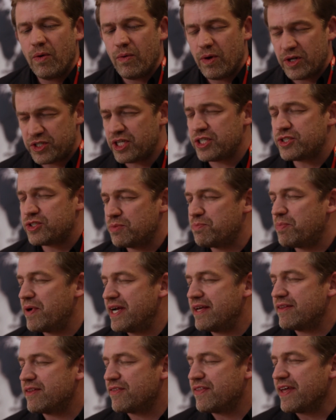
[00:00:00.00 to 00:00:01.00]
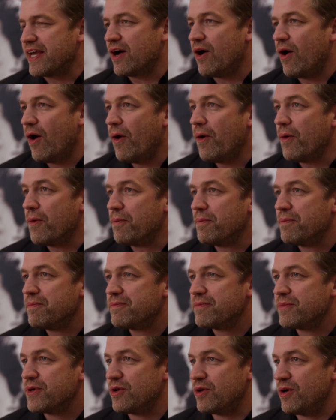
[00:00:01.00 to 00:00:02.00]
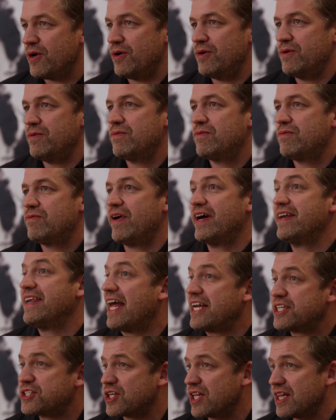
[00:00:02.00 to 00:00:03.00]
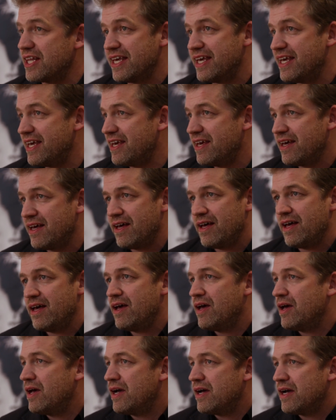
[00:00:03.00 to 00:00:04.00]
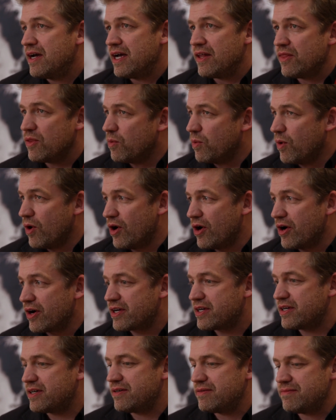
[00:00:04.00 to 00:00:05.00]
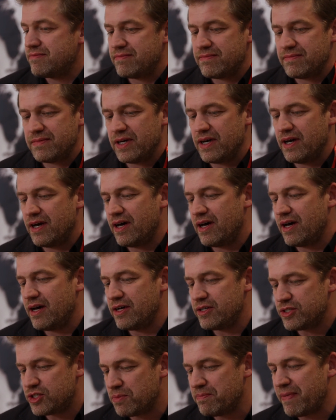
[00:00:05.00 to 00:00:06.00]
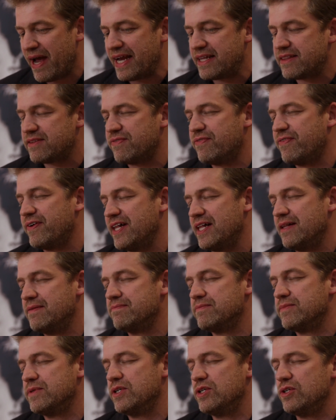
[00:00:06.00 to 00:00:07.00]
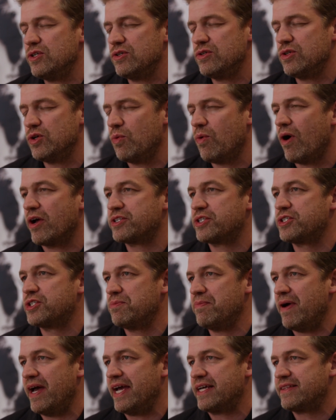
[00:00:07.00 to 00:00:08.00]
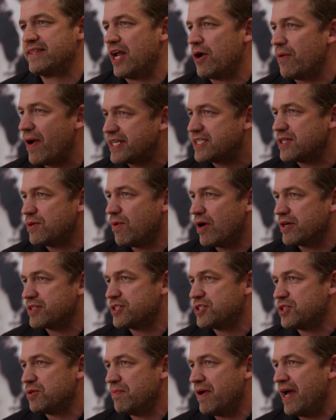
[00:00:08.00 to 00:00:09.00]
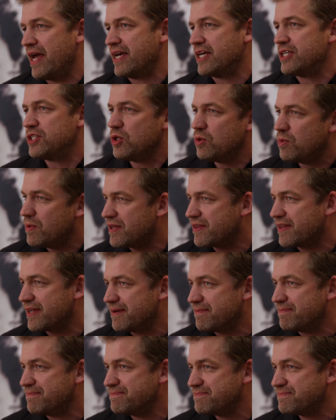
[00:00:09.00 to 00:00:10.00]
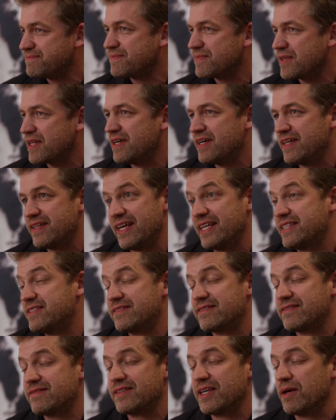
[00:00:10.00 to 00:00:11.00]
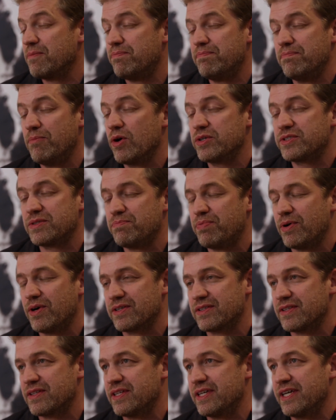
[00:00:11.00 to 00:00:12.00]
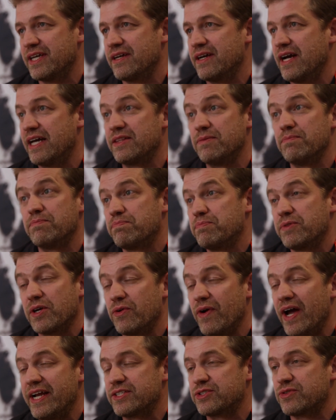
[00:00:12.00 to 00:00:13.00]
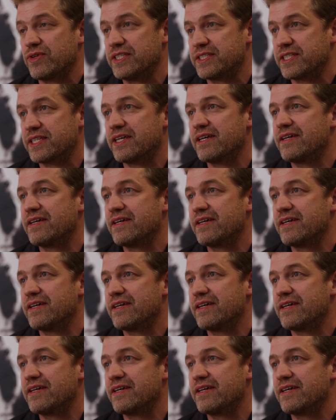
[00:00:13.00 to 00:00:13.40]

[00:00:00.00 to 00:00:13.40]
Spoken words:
just to bring the thing home, you know, financially, in the work, to make the film you wanted to make, the director wanted to make, and you with him. That's the most important thing, and the greatest risk,